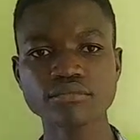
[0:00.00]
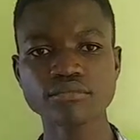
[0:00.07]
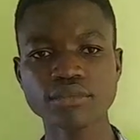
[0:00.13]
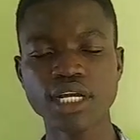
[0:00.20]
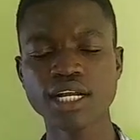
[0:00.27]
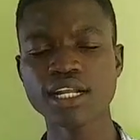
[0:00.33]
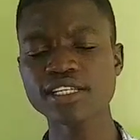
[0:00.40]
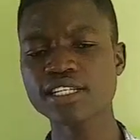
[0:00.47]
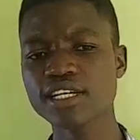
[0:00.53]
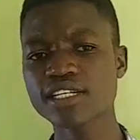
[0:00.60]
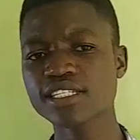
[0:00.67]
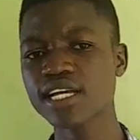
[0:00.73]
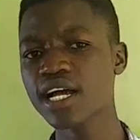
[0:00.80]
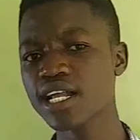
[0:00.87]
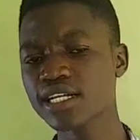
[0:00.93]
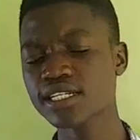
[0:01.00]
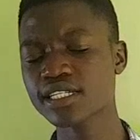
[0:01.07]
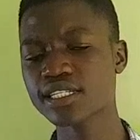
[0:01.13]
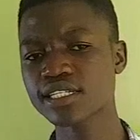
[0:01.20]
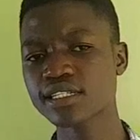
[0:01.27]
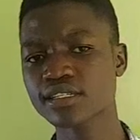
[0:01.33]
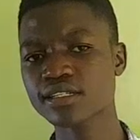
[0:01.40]
And as a result,
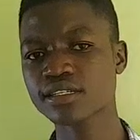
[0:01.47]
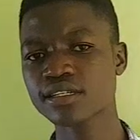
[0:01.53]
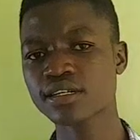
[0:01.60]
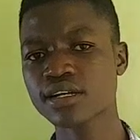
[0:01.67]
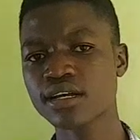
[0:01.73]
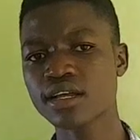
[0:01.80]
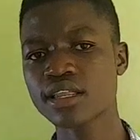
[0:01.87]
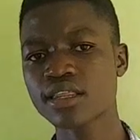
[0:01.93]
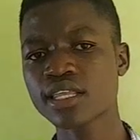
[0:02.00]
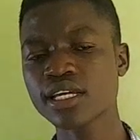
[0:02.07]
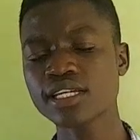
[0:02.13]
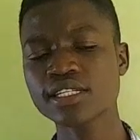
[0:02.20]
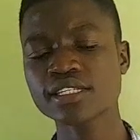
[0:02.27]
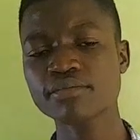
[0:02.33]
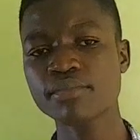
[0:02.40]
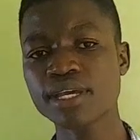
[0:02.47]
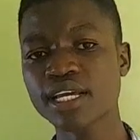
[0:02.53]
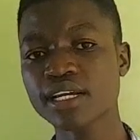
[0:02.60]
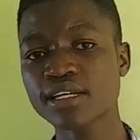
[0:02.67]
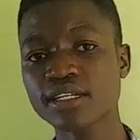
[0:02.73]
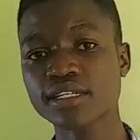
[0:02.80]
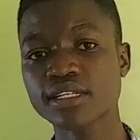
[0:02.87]
these
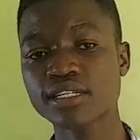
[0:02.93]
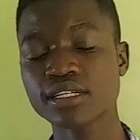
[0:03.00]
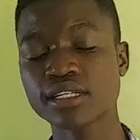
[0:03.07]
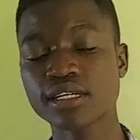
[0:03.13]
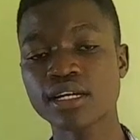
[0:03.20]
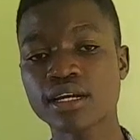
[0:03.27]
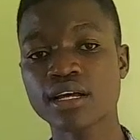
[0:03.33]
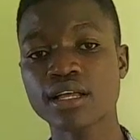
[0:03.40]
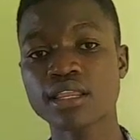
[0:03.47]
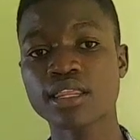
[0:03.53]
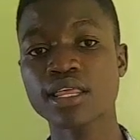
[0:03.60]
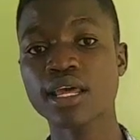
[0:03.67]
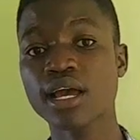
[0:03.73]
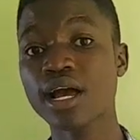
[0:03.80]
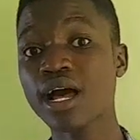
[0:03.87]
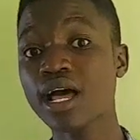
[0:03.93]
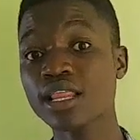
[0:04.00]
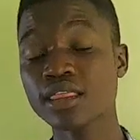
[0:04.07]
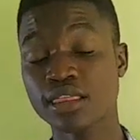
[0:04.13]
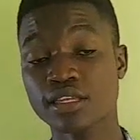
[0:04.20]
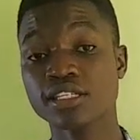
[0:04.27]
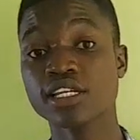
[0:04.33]
make the
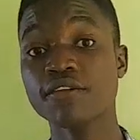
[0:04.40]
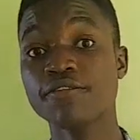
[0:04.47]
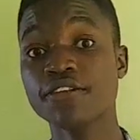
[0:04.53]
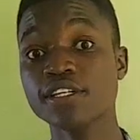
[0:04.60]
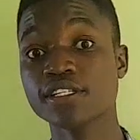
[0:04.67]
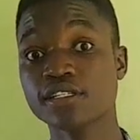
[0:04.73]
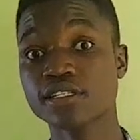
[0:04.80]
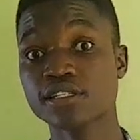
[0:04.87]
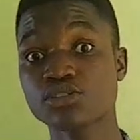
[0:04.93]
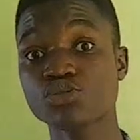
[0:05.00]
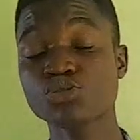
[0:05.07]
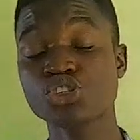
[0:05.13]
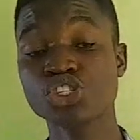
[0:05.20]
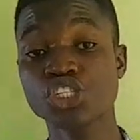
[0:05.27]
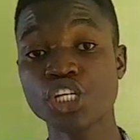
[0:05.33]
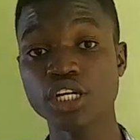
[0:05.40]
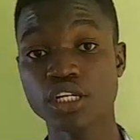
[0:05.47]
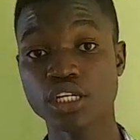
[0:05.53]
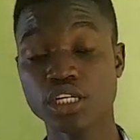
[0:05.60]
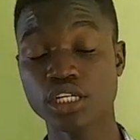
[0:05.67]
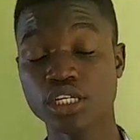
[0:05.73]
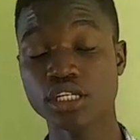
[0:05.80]
earth's surface to
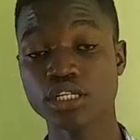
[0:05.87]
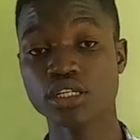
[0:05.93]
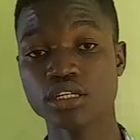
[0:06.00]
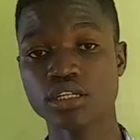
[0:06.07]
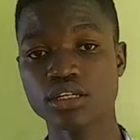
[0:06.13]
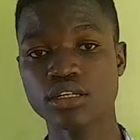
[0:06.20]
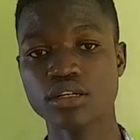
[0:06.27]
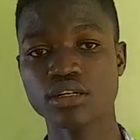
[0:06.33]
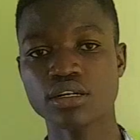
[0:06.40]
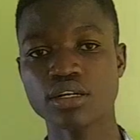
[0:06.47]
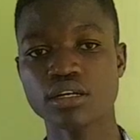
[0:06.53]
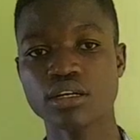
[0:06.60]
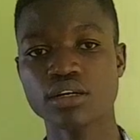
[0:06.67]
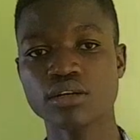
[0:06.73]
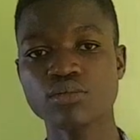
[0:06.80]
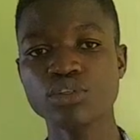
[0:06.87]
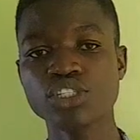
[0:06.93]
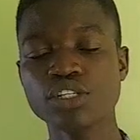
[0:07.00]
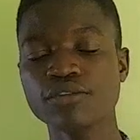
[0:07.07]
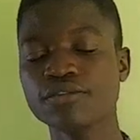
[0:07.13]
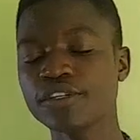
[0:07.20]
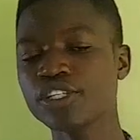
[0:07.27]
shake, which
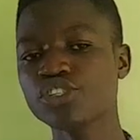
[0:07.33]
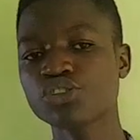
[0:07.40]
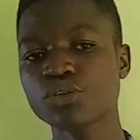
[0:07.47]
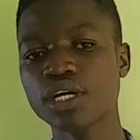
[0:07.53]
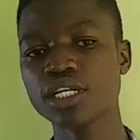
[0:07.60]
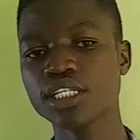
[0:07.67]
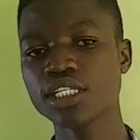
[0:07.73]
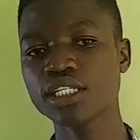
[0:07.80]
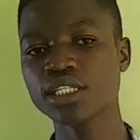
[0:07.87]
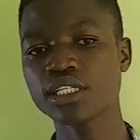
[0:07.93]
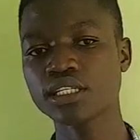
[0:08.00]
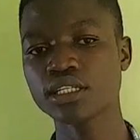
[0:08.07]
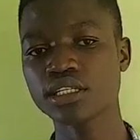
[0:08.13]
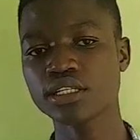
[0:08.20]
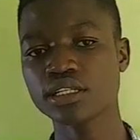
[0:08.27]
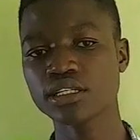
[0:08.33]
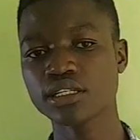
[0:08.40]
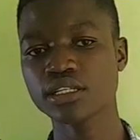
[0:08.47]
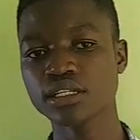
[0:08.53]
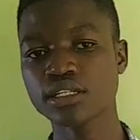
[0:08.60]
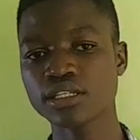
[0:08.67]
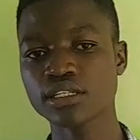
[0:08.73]
eventually
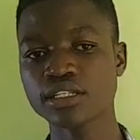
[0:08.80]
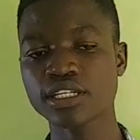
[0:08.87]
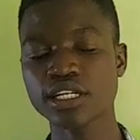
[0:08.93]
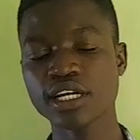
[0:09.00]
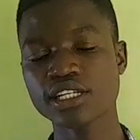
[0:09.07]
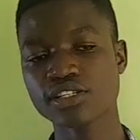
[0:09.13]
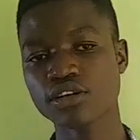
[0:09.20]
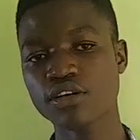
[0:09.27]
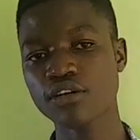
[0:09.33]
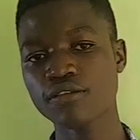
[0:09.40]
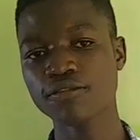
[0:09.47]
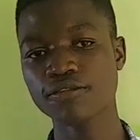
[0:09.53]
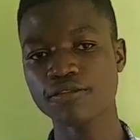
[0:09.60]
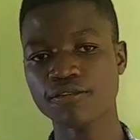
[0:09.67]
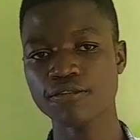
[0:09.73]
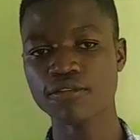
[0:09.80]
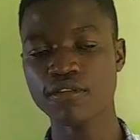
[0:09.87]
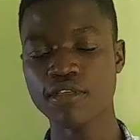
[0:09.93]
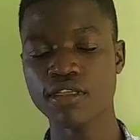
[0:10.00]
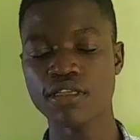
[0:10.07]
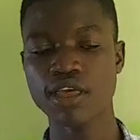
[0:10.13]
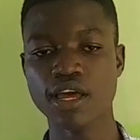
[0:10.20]
triggers off
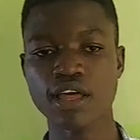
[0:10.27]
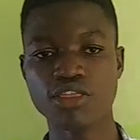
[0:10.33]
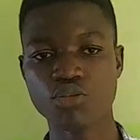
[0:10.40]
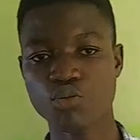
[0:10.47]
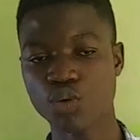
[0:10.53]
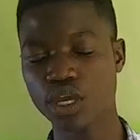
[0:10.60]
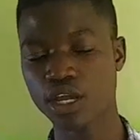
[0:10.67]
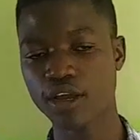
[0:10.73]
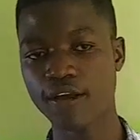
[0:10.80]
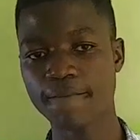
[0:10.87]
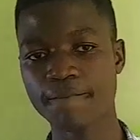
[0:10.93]
the earthquake.